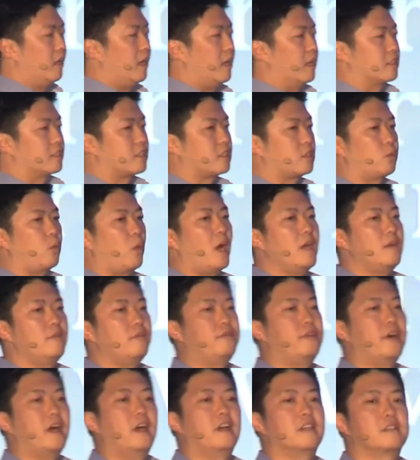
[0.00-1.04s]
Swipe
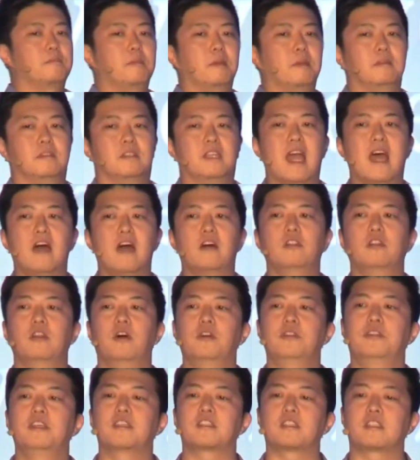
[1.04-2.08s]
files. Download
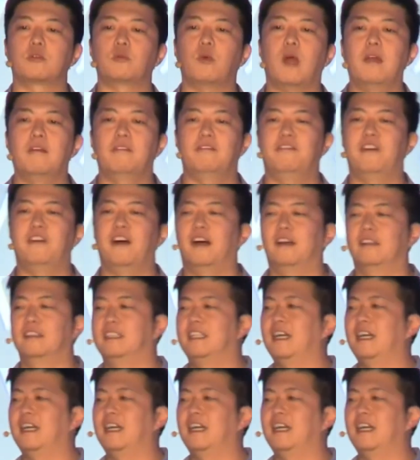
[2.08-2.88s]
this swipe file.